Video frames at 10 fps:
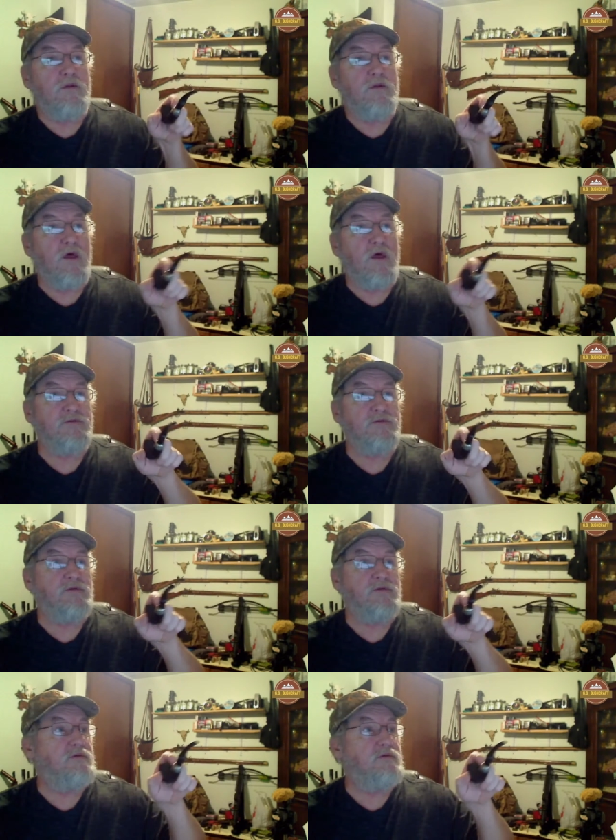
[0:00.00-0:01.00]

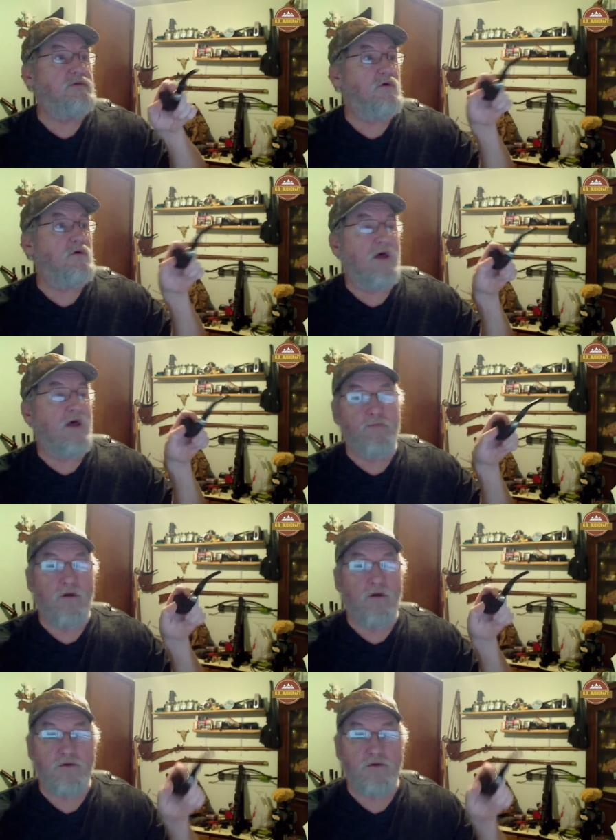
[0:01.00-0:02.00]
lenses and all that up
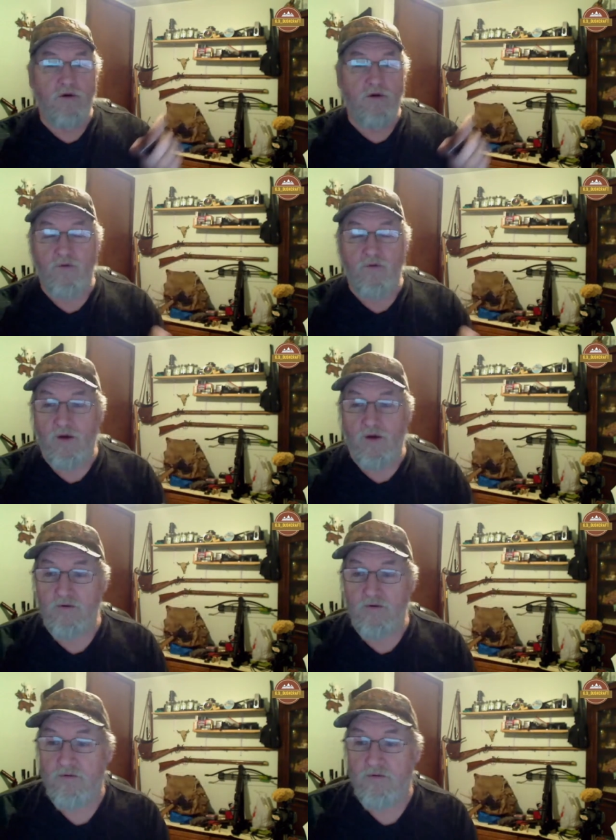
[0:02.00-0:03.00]
here on the shelf for my
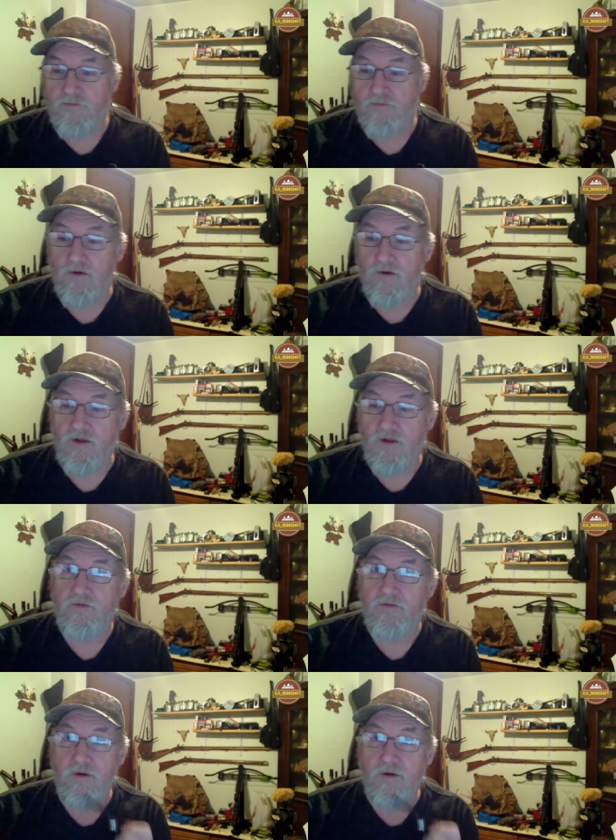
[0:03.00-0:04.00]
computer
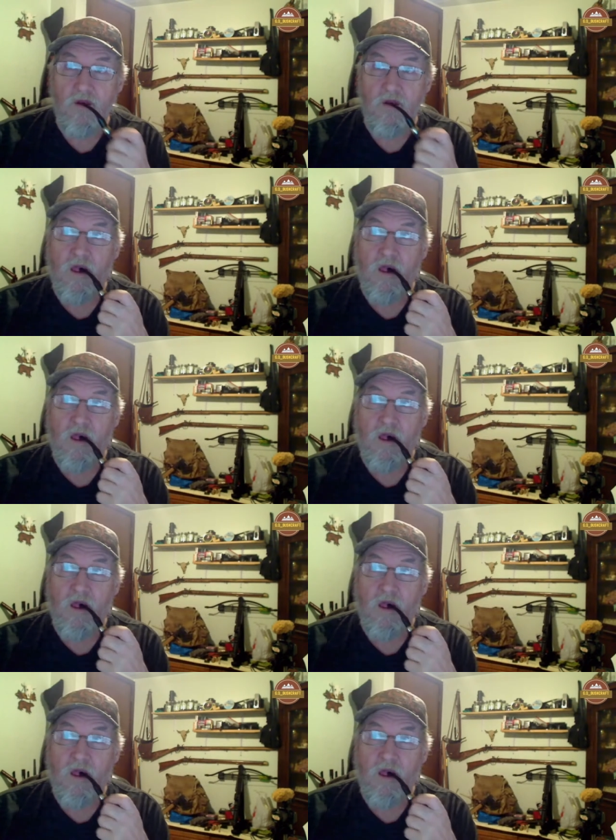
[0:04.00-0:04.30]
desk, and